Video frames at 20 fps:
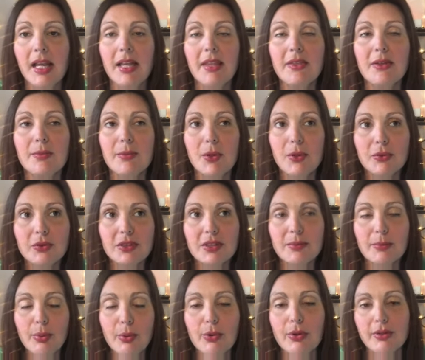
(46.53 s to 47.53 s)
The most
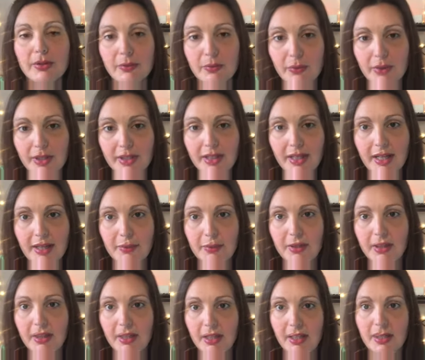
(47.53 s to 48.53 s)
important one I
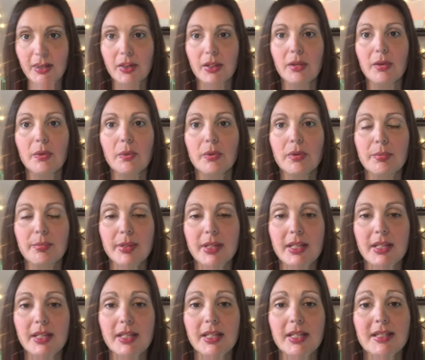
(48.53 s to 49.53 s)
would think would
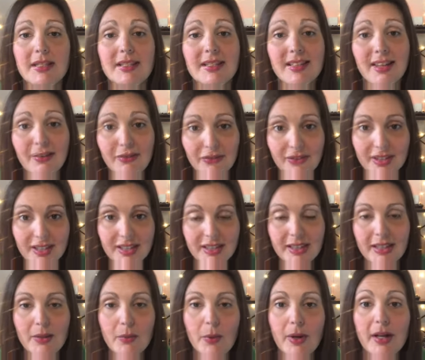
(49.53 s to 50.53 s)
be
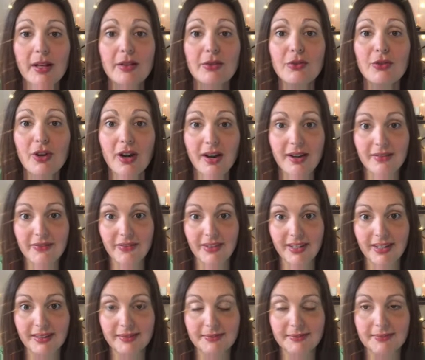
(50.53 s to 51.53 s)
definitely while driving.
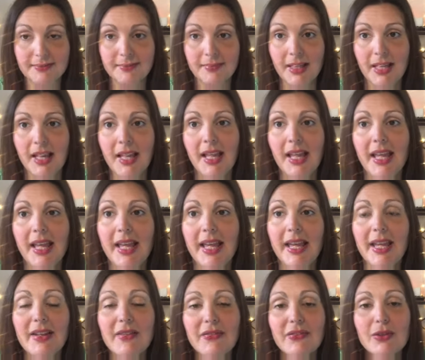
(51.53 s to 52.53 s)

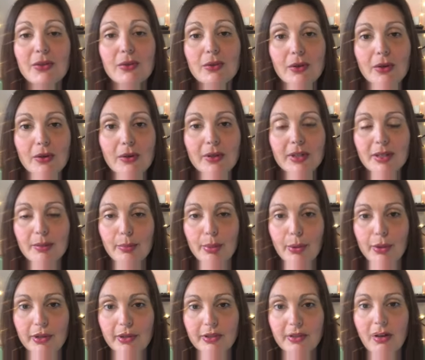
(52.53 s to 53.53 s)
If you know an
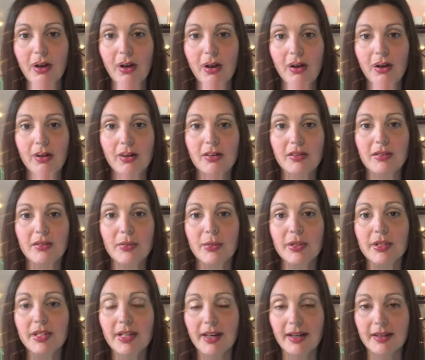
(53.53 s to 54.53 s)
important call or
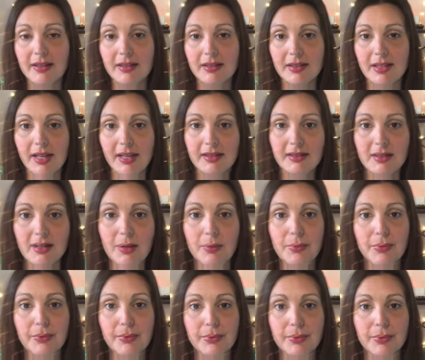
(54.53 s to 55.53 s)
text has come
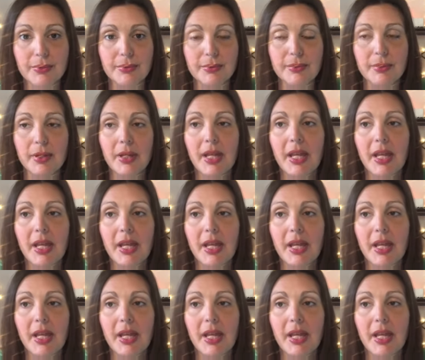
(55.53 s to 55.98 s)
through